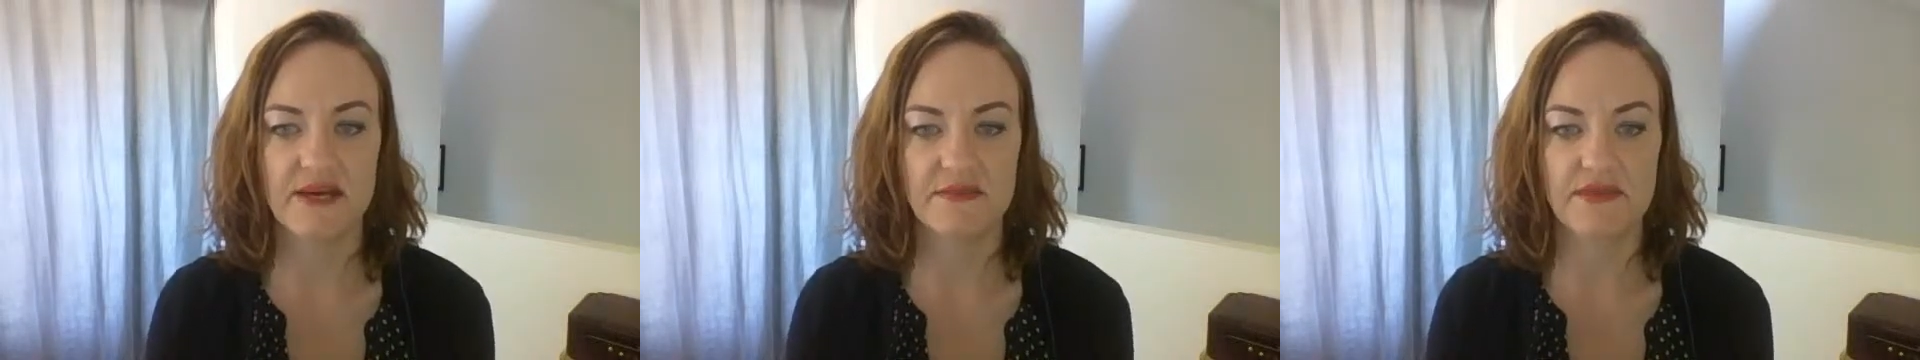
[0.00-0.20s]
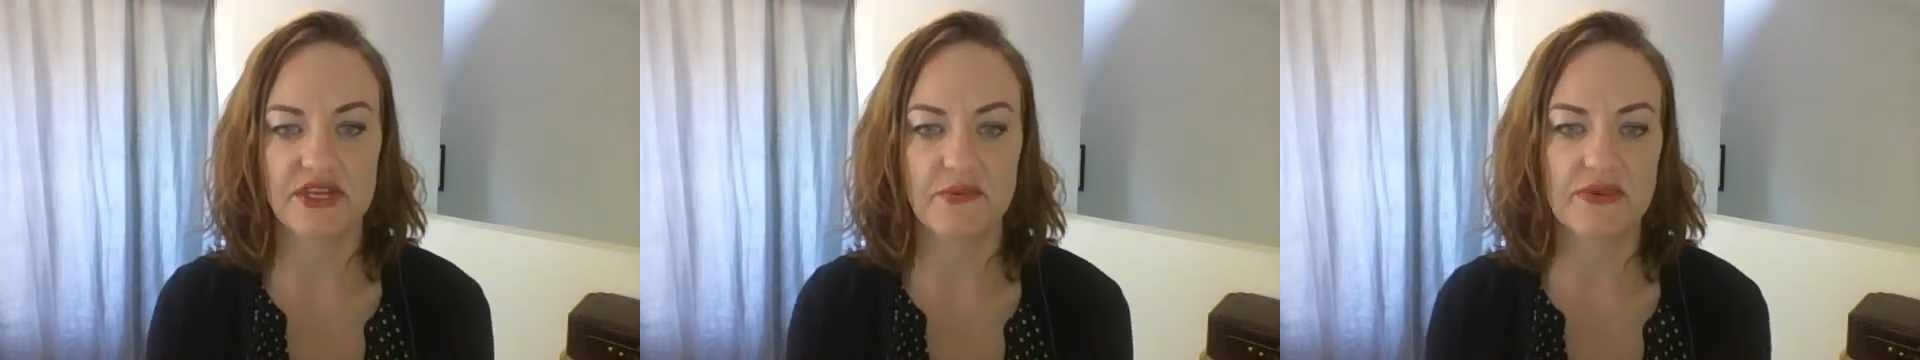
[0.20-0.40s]

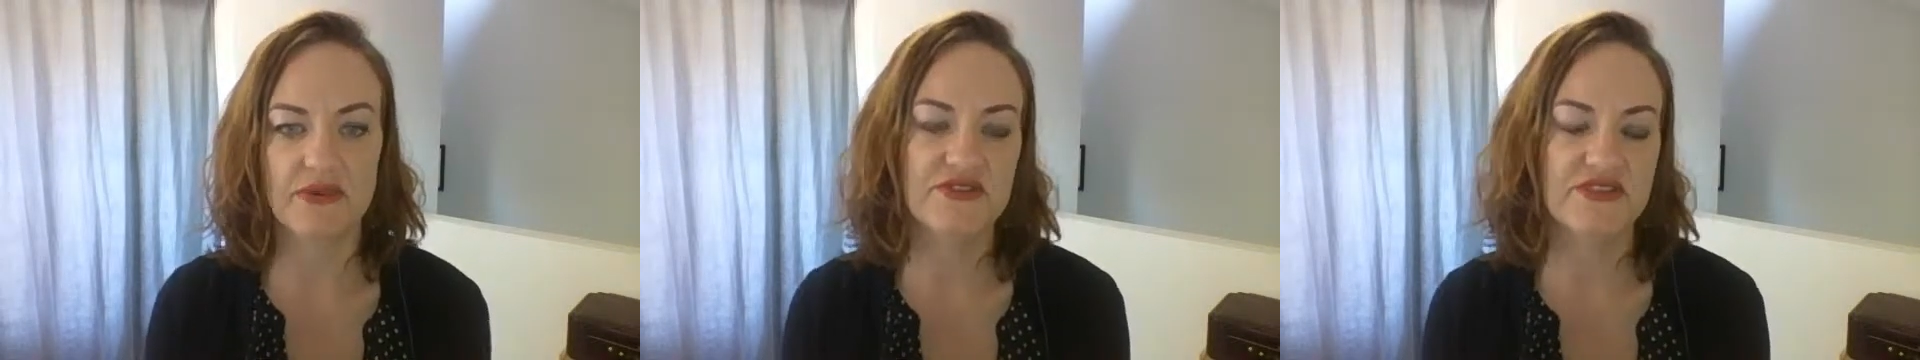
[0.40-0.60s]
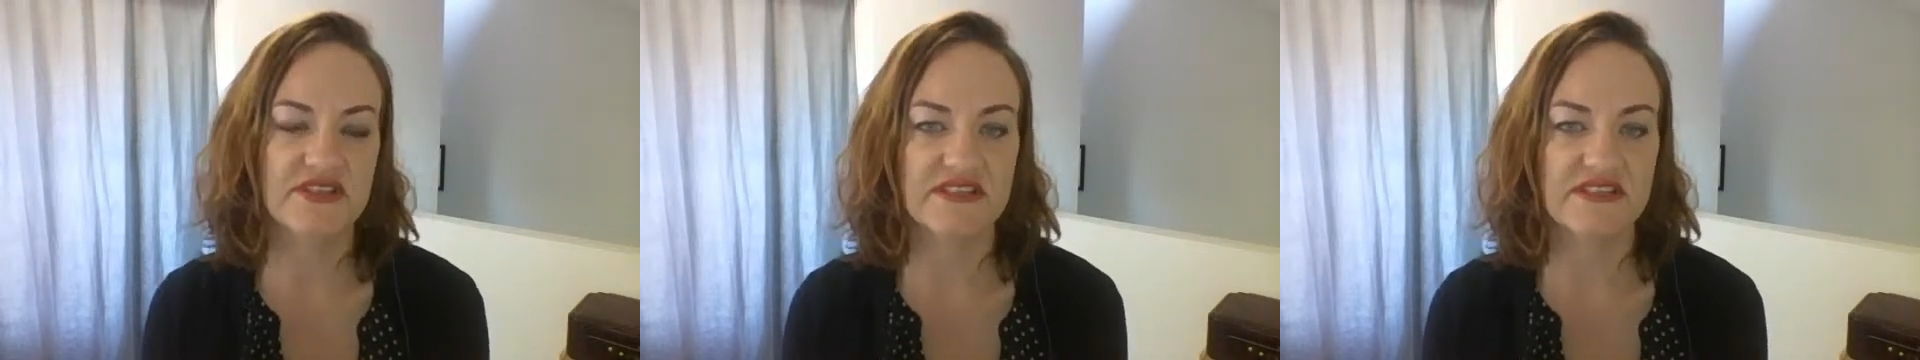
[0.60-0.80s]
we
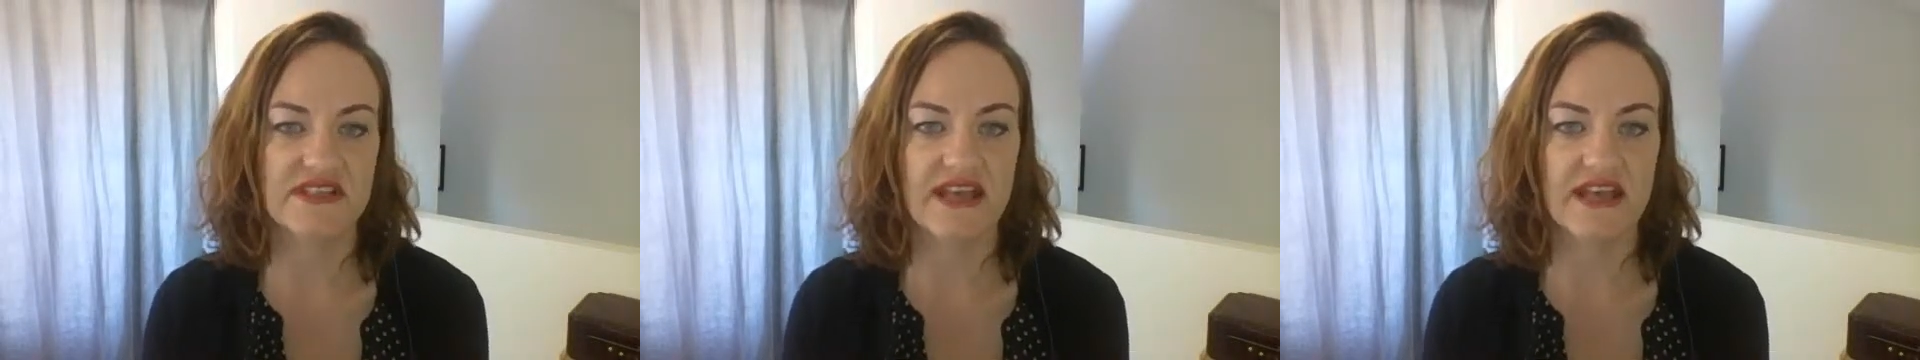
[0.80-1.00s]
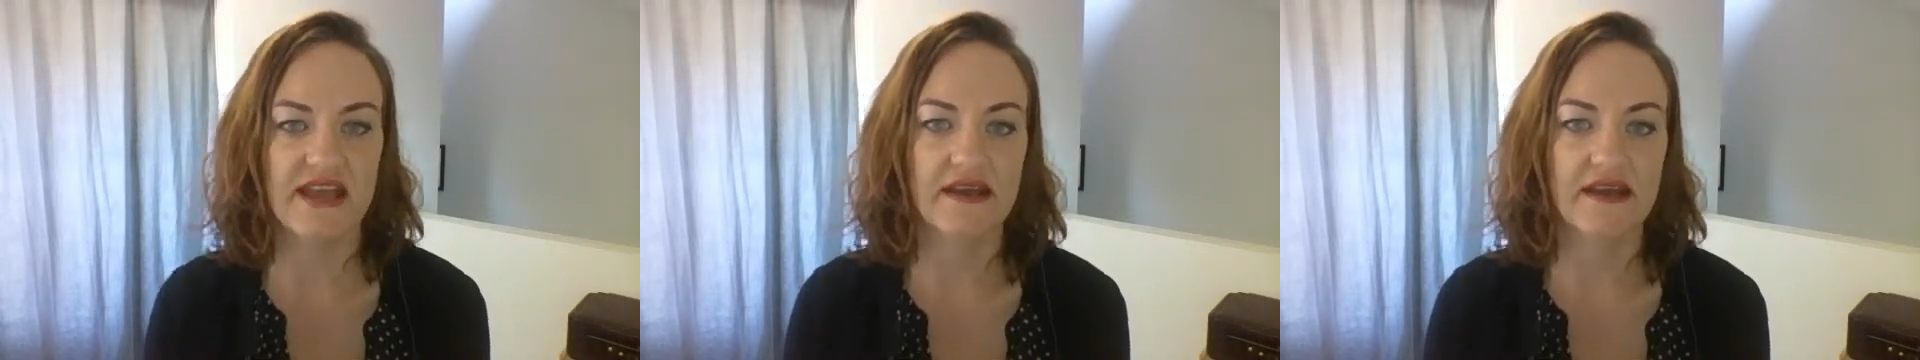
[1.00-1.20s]
used to
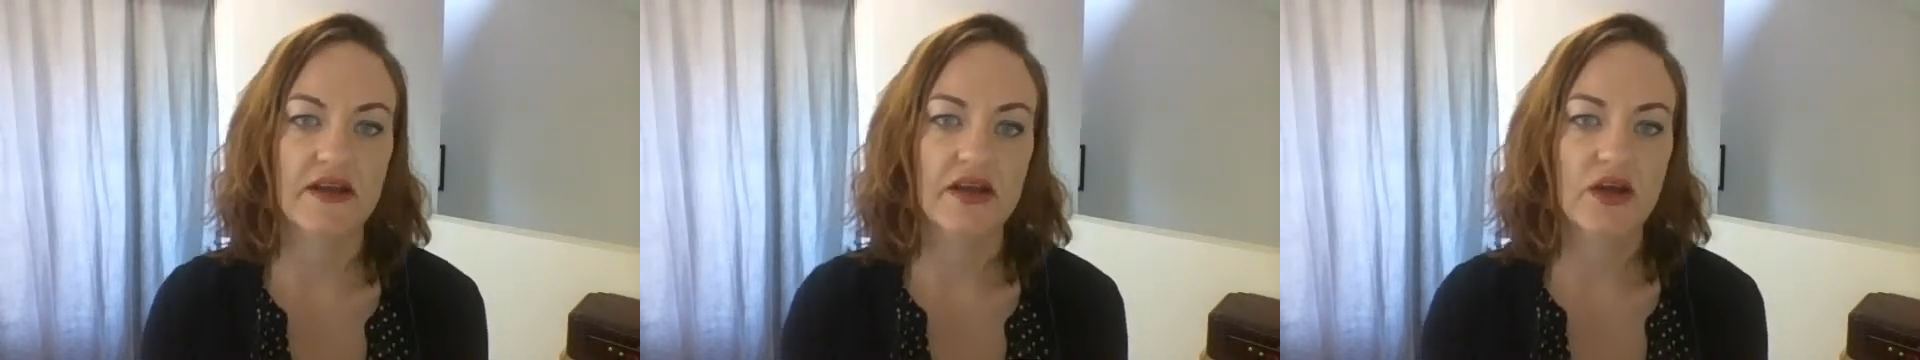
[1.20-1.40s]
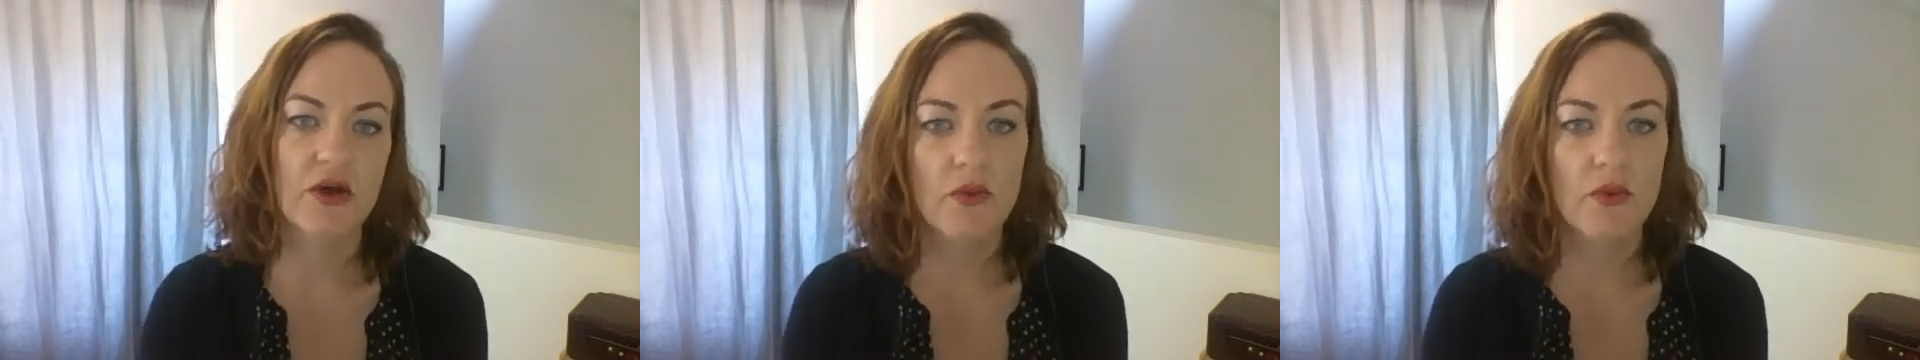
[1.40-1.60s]
say,
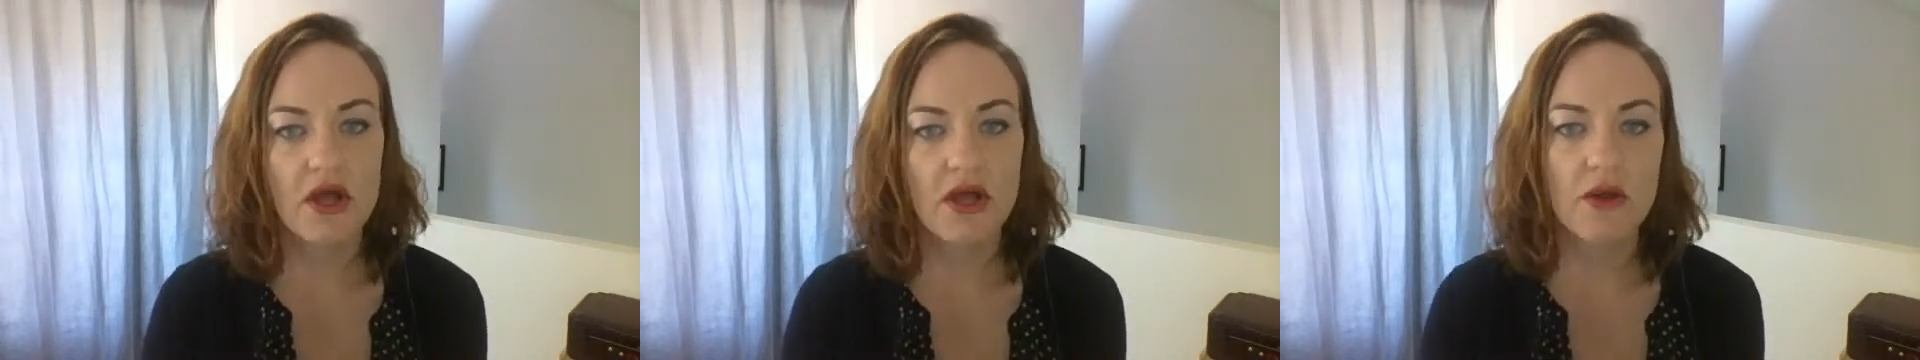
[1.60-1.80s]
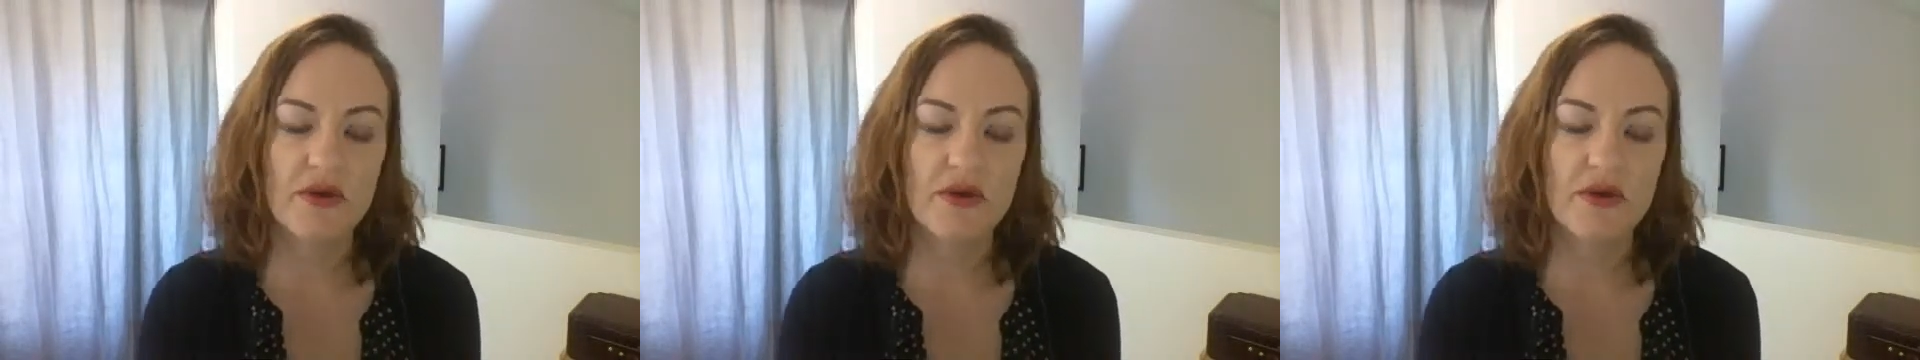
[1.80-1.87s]
well,